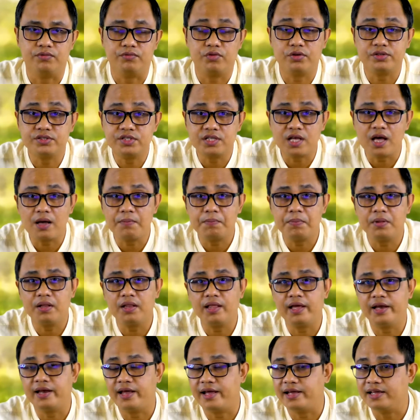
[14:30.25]
For example,
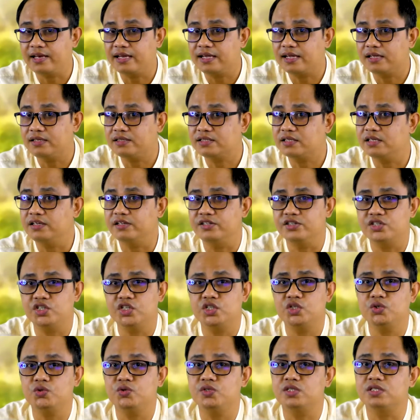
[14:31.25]
an agricultural
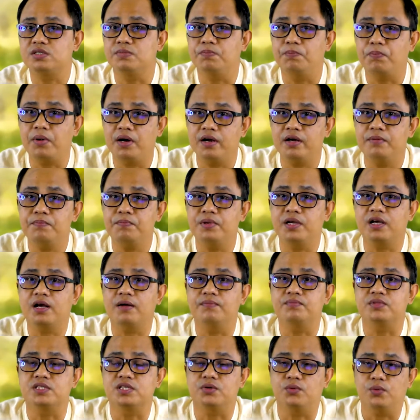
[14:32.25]
residue is burned,
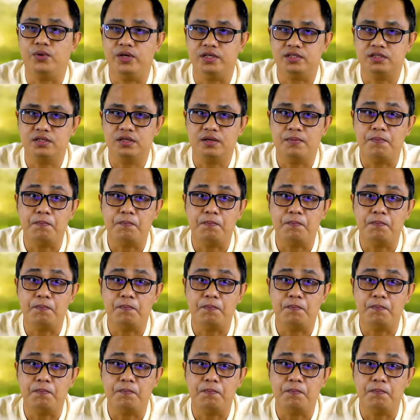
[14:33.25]
becomes a waste,